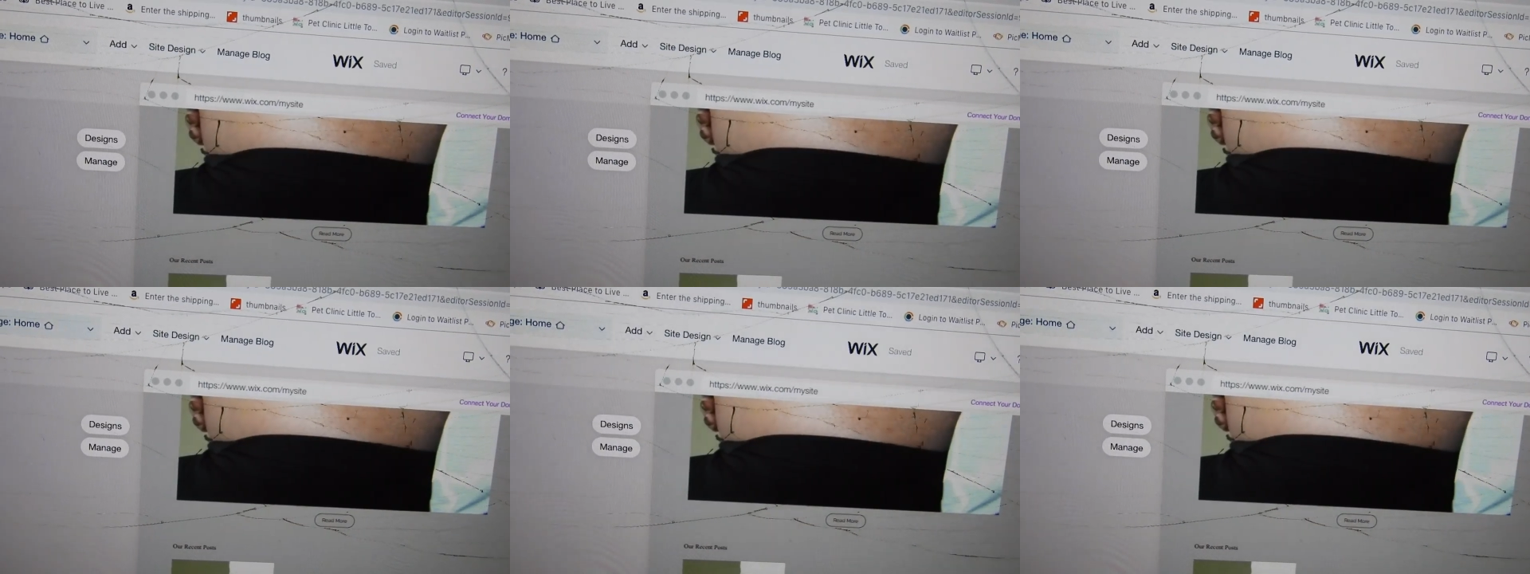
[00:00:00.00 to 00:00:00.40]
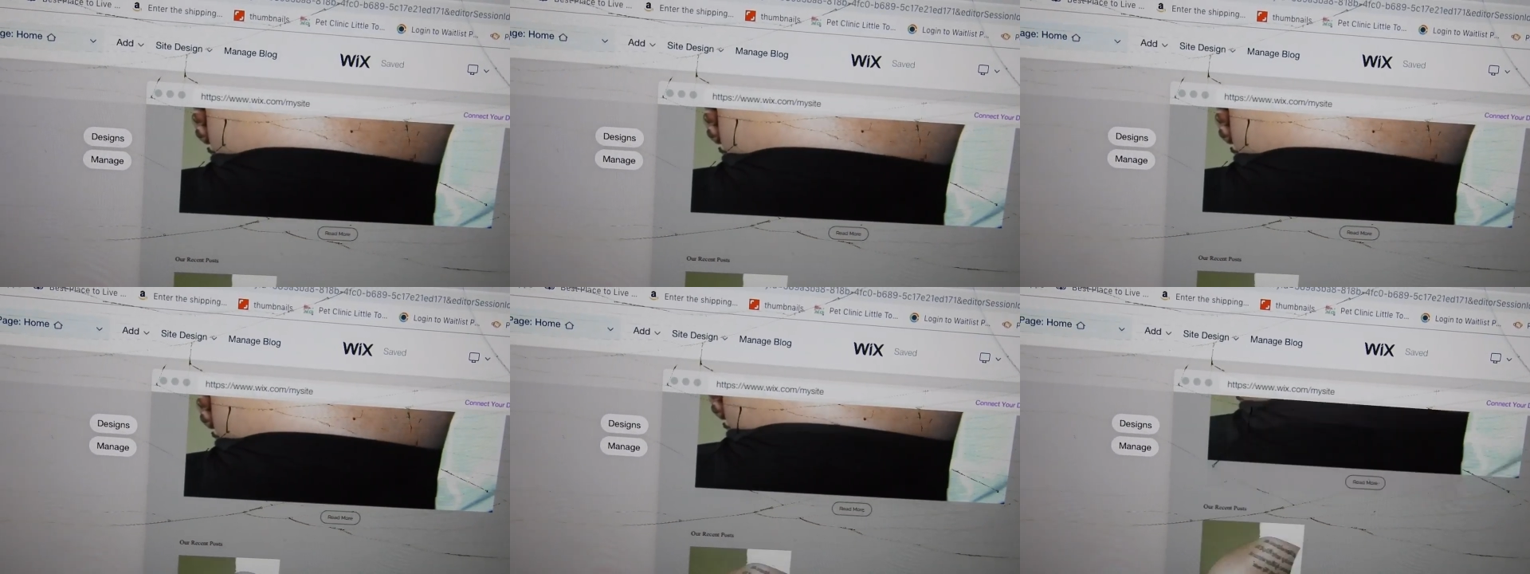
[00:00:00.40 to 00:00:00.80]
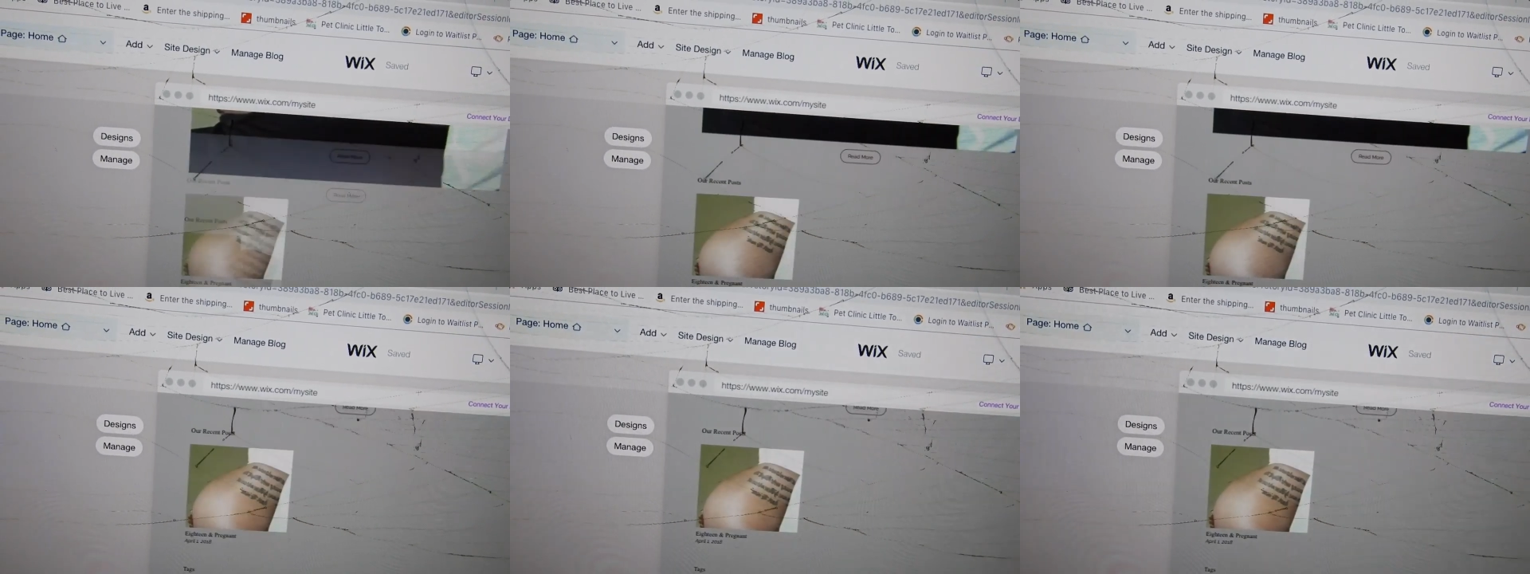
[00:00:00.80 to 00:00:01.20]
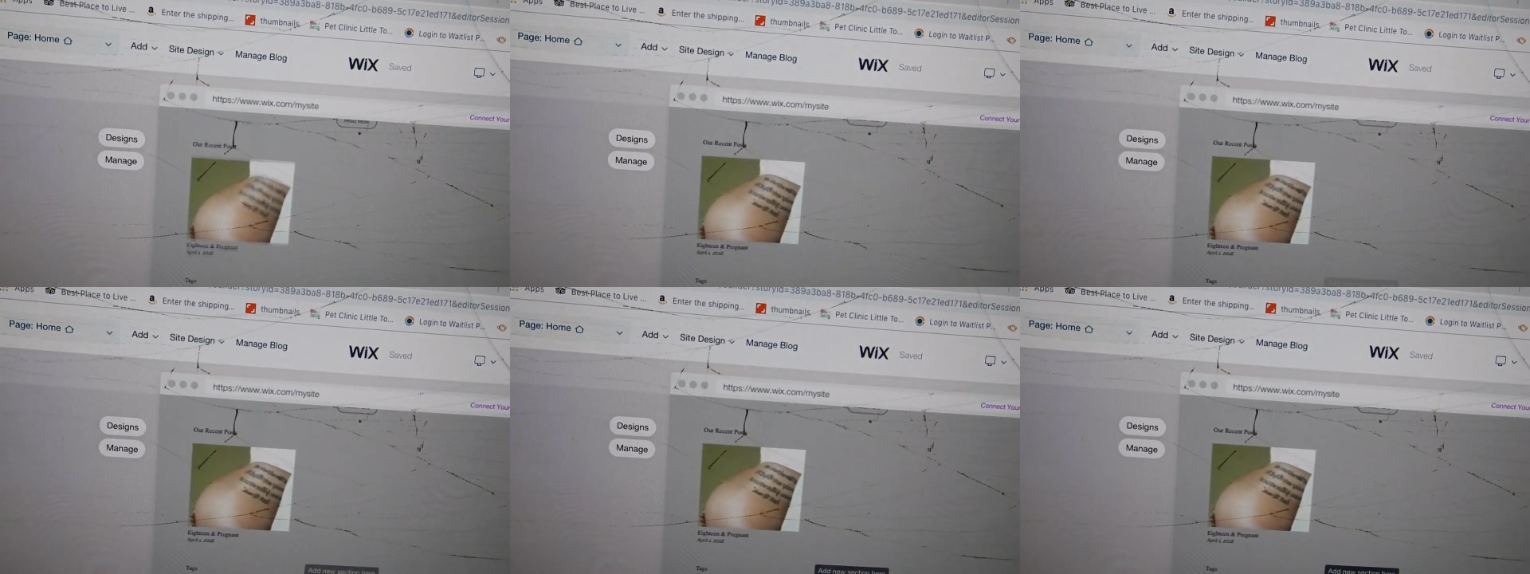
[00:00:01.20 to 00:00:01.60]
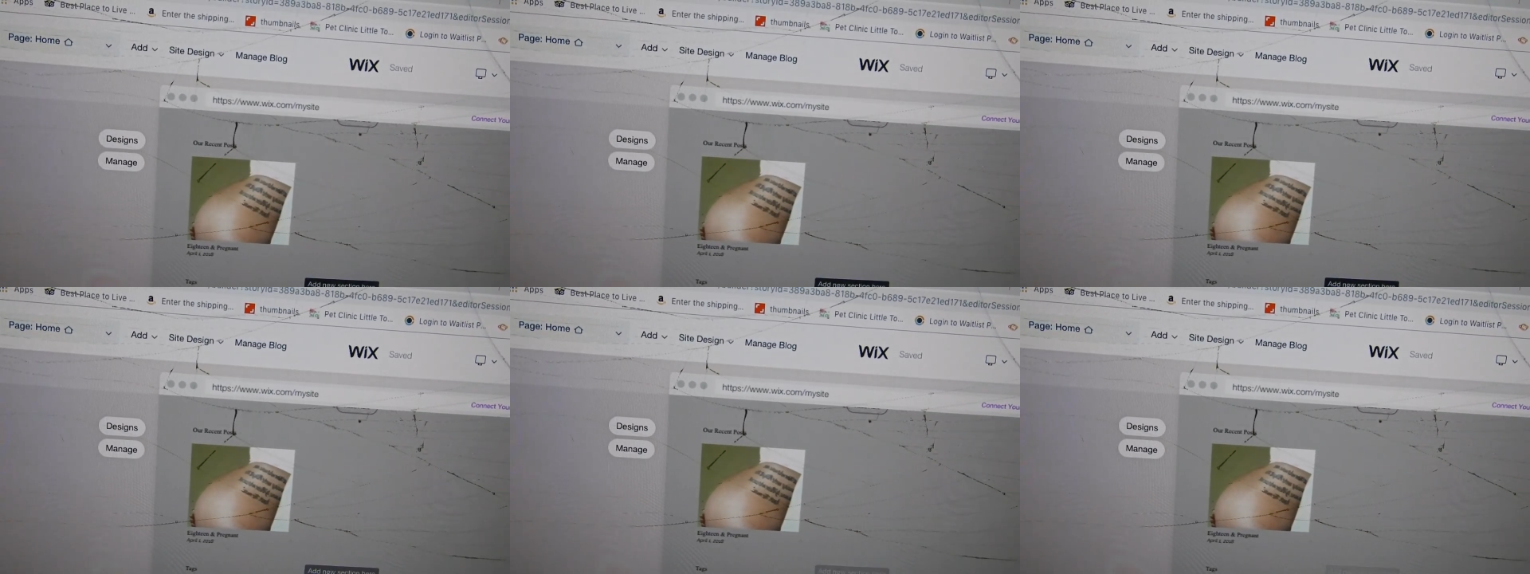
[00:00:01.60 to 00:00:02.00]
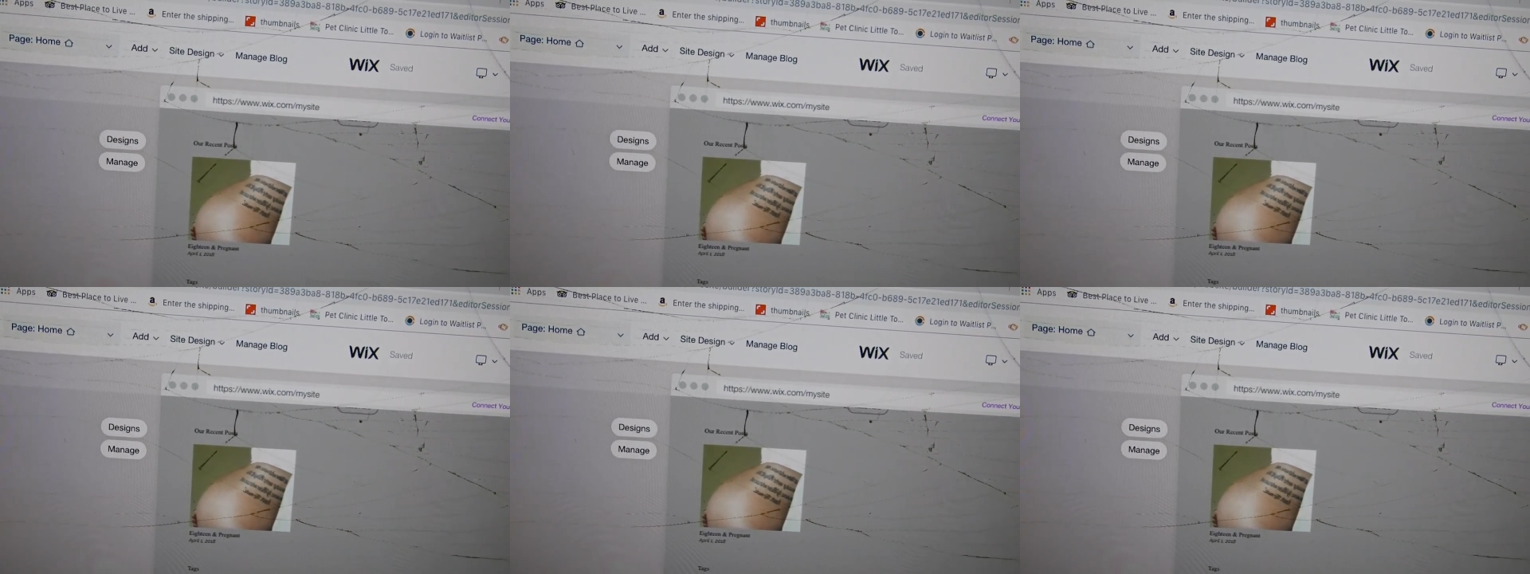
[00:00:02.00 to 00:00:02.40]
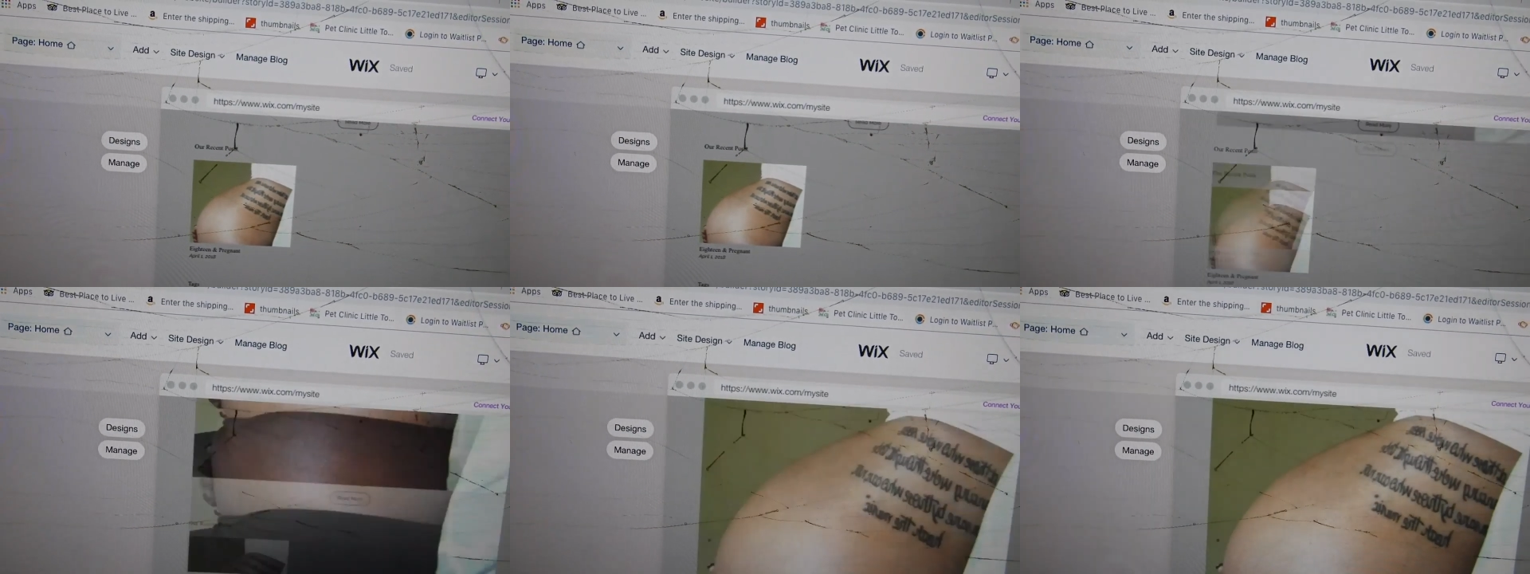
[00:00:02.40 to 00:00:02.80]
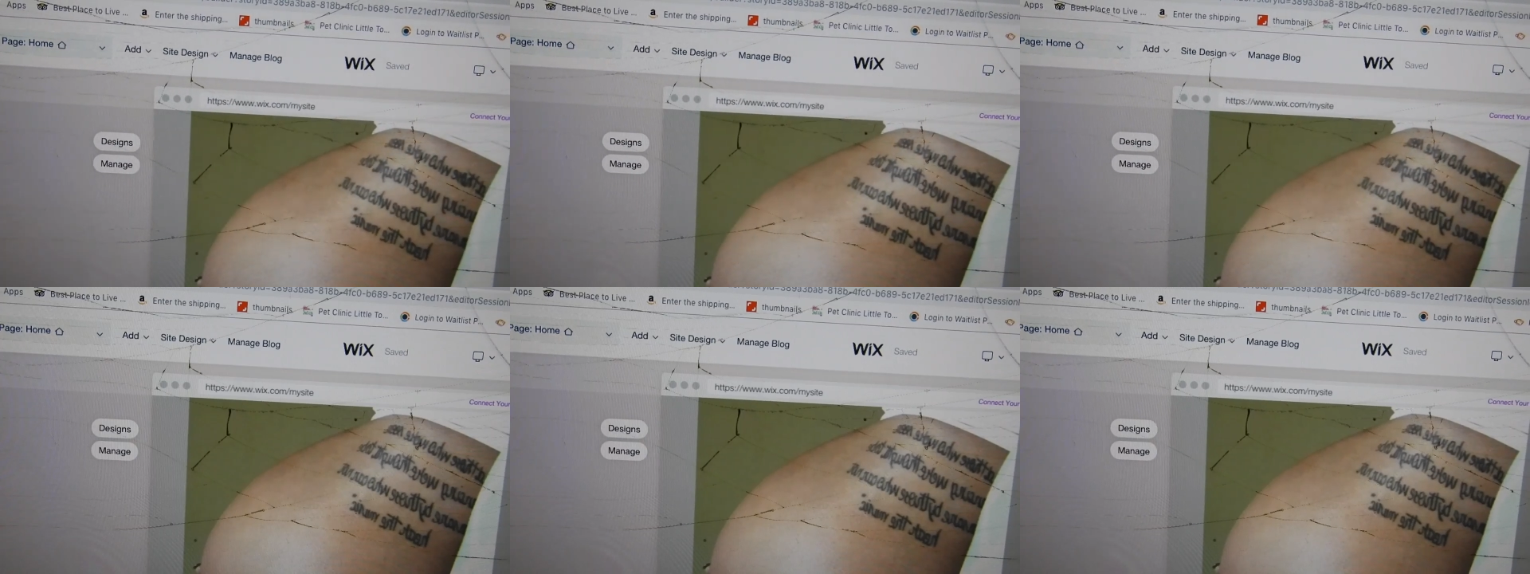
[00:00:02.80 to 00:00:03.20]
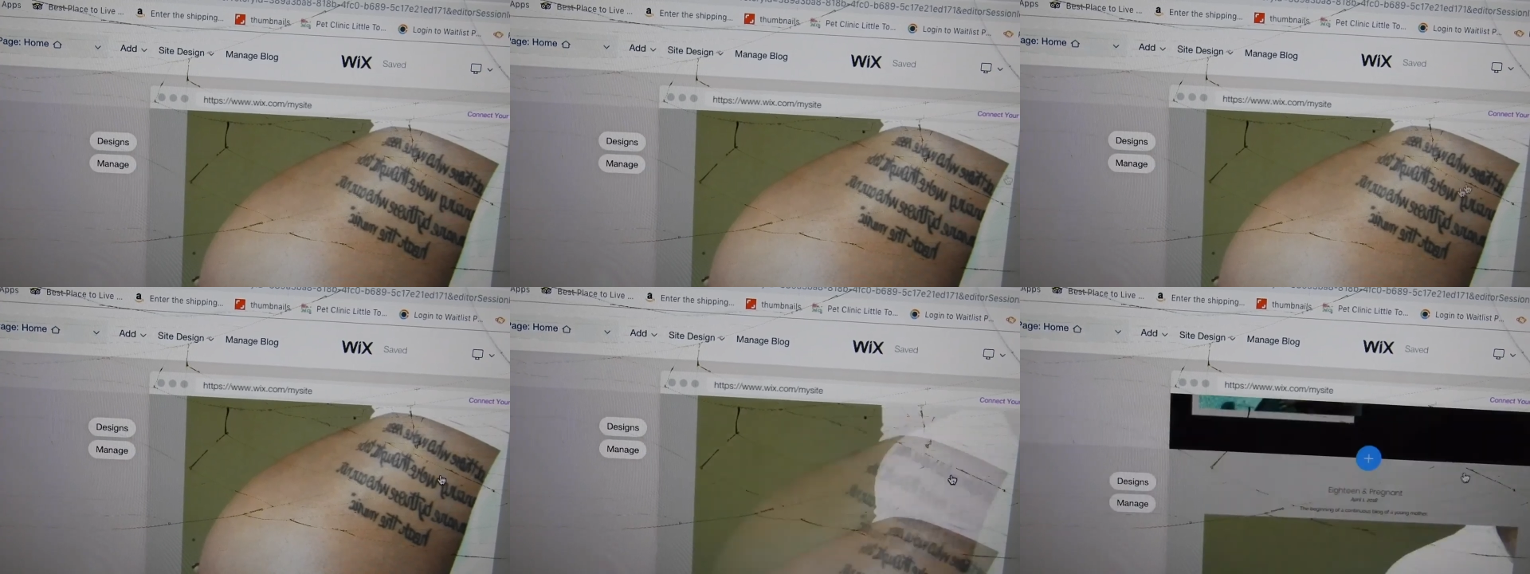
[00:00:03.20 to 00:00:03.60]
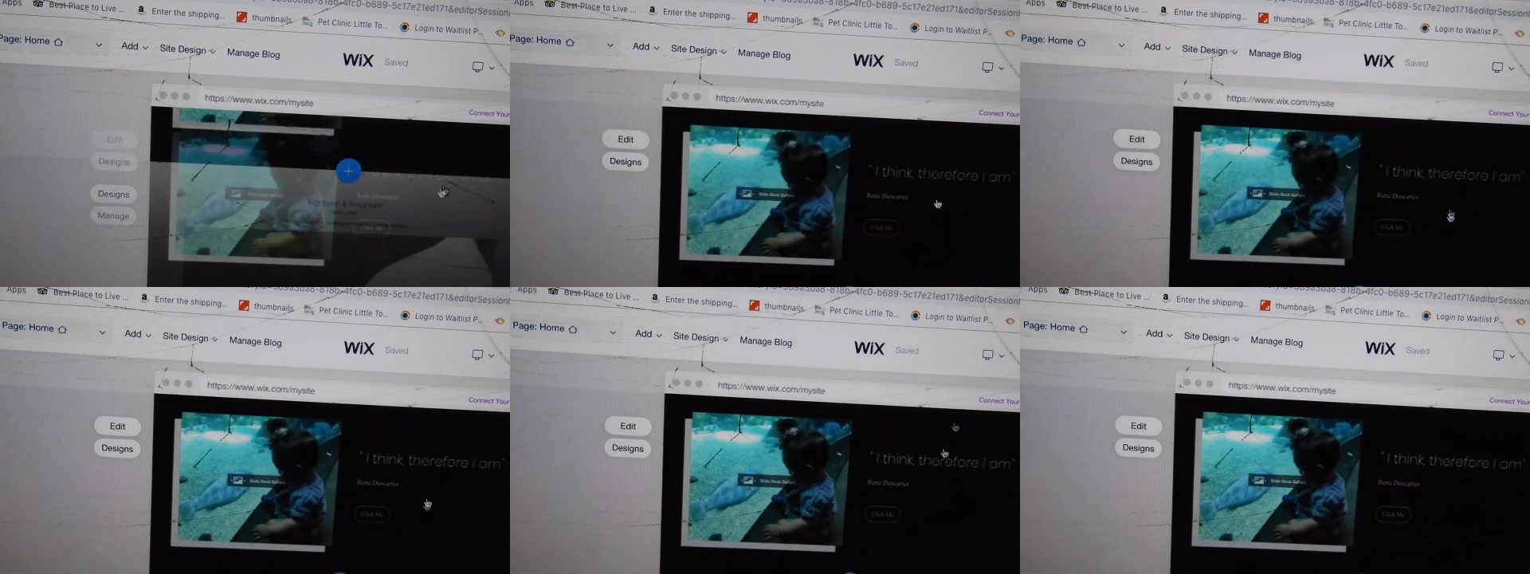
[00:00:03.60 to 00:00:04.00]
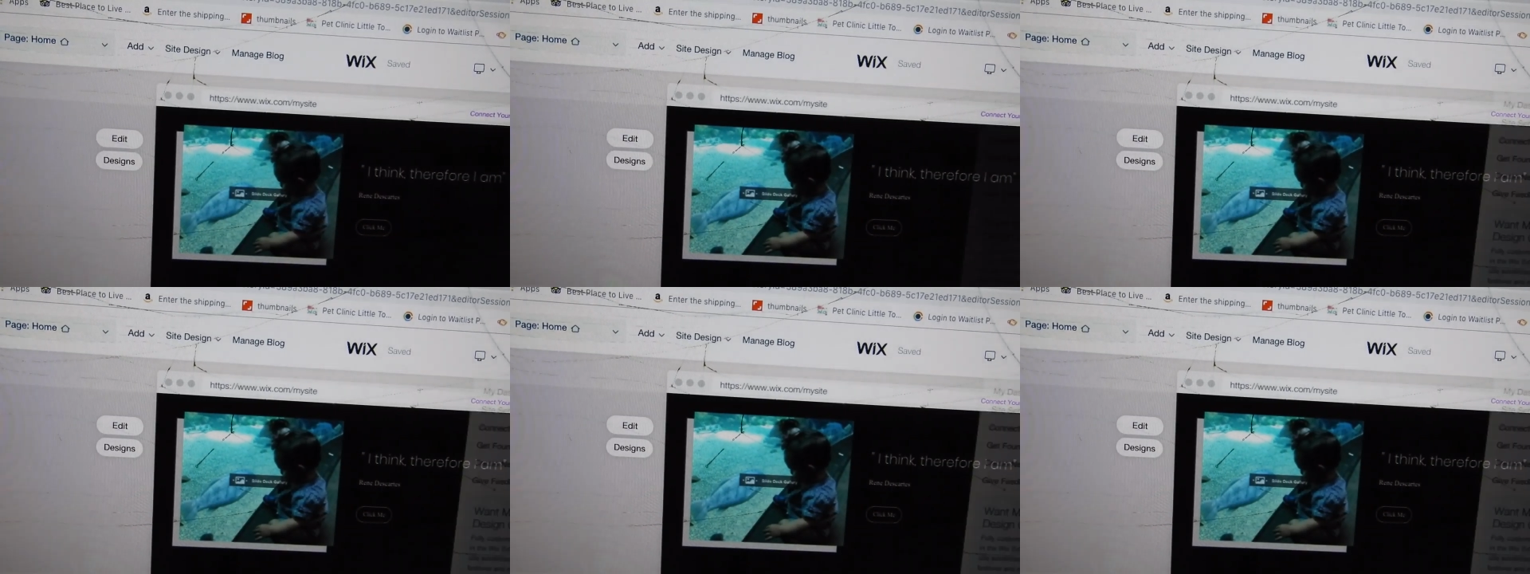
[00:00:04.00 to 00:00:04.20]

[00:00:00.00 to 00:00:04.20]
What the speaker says: No face is visible, so there are no lips to read.